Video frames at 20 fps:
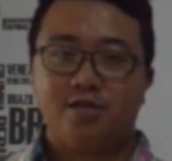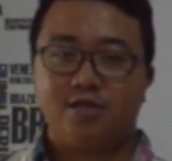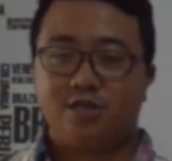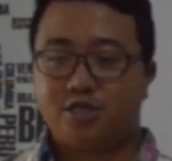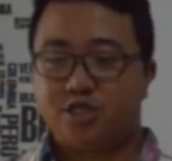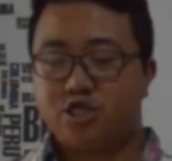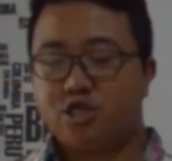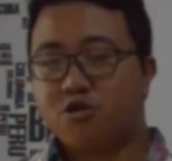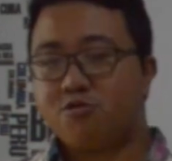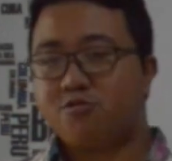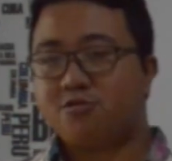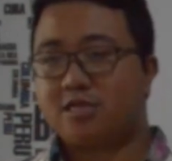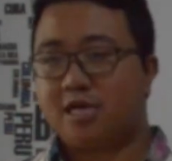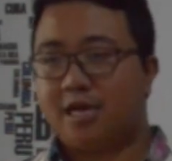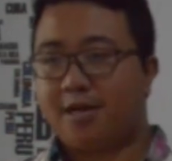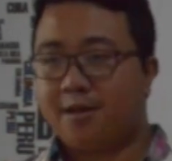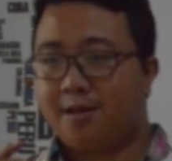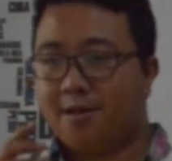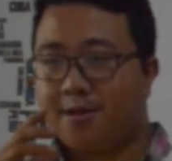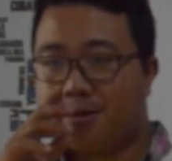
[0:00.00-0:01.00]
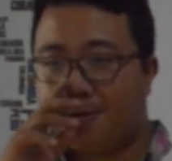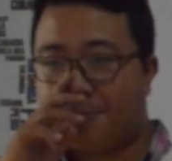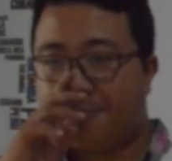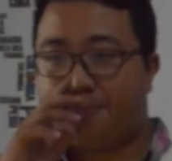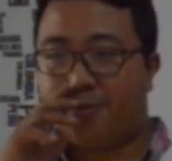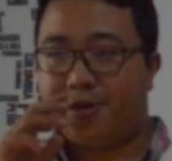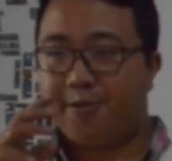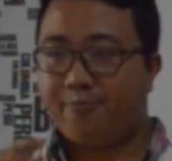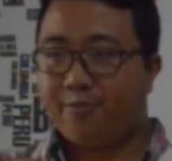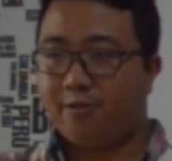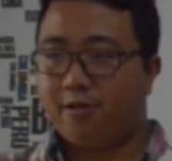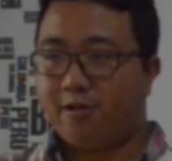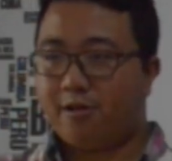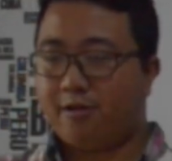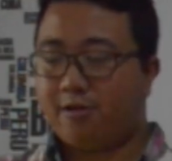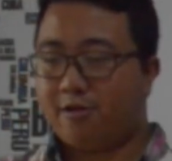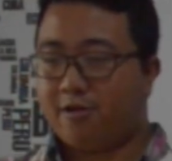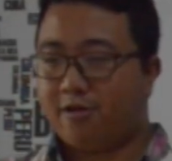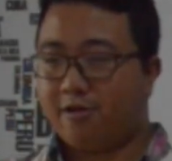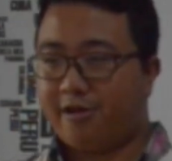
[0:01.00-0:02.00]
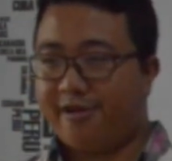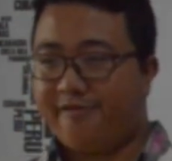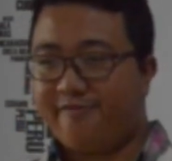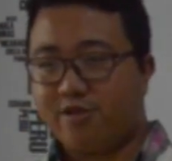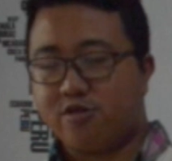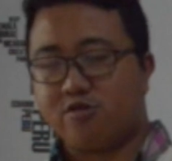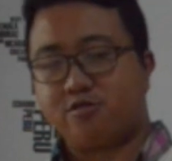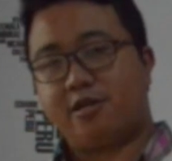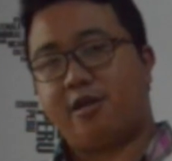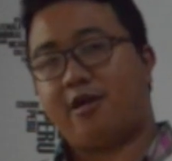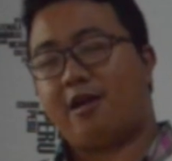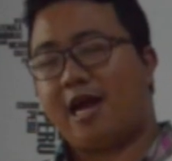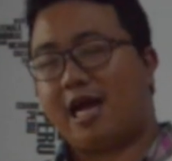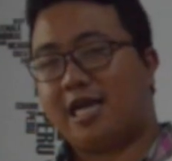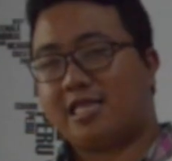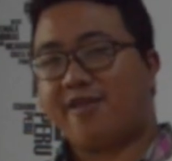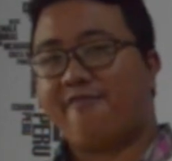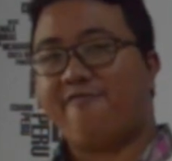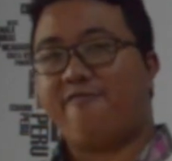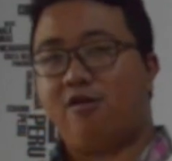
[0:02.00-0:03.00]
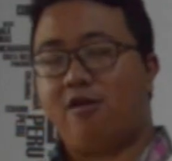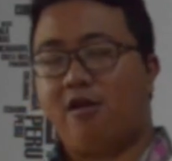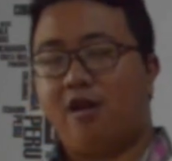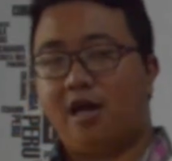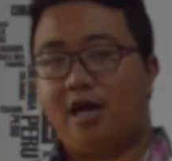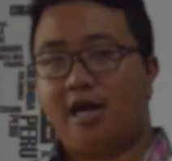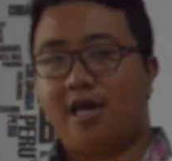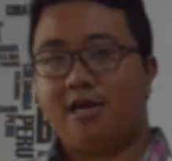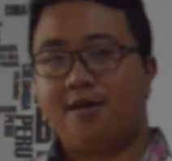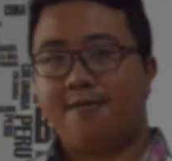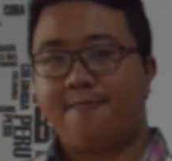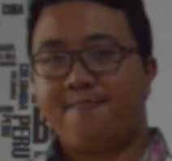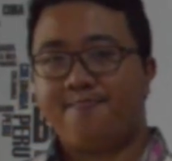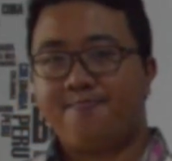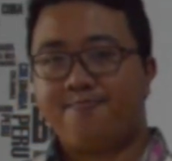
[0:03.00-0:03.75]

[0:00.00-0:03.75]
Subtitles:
It shows that people, even though they're active online,